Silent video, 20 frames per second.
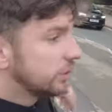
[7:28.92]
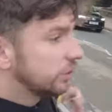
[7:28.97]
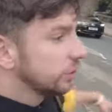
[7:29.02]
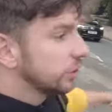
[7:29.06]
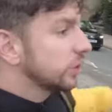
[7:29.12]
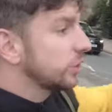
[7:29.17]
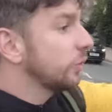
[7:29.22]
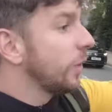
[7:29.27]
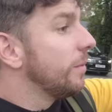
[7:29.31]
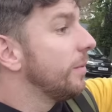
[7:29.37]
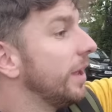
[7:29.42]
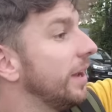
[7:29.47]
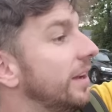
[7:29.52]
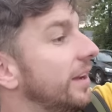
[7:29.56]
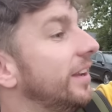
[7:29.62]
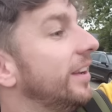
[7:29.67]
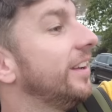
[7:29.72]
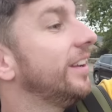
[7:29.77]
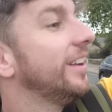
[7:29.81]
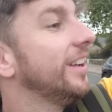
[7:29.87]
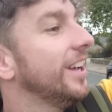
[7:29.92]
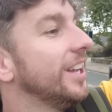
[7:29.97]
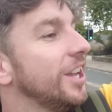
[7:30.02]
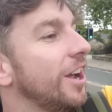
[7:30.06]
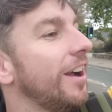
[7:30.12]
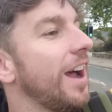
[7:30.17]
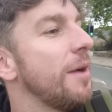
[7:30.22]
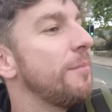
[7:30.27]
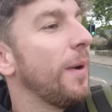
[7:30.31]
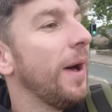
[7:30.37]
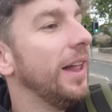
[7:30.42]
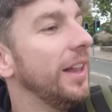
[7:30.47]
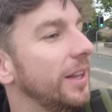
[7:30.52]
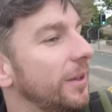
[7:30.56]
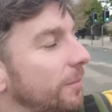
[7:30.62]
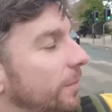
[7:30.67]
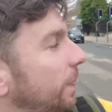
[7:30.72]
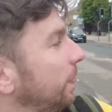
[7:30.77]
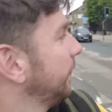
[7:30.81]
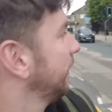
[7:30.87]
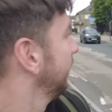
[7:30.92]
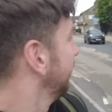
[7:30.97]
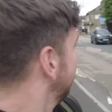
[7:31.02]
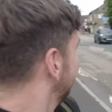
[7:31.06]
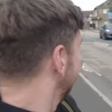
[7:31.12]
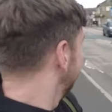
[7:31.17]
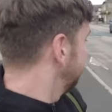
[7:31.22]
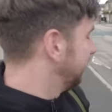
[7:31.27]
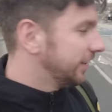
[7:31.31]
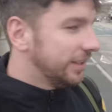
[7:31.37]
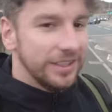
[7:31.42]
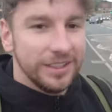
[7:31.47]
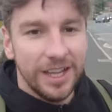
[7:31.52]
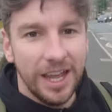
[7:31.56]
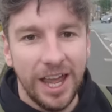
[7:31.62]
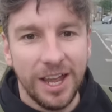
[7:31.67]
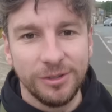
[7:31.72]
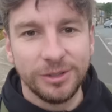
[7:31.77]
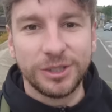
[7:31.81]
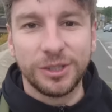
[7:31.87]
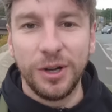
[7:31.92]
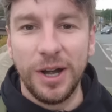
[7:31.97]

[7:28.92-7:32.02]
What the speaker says: just swimming. You alright, pal? Yeah, it was